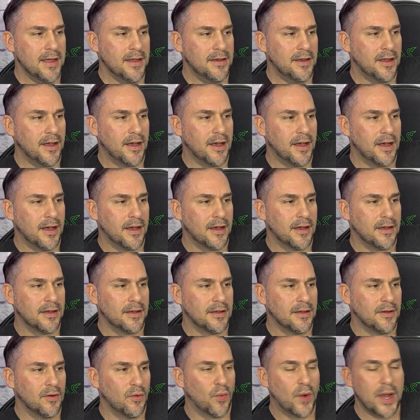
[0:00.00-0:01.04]
And
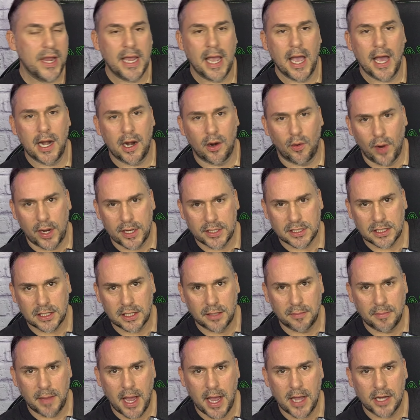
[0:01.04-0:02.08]
we had a
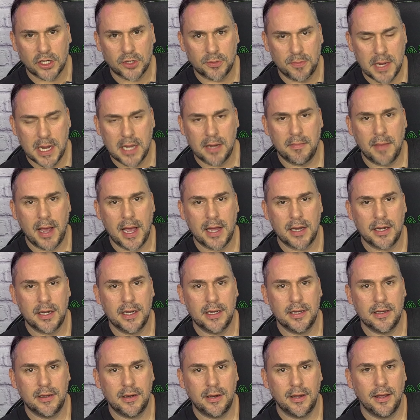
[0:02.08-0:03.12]
wrestling match, me and
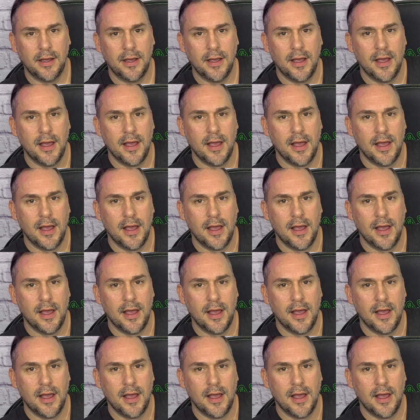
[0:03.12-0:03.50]
Matt did.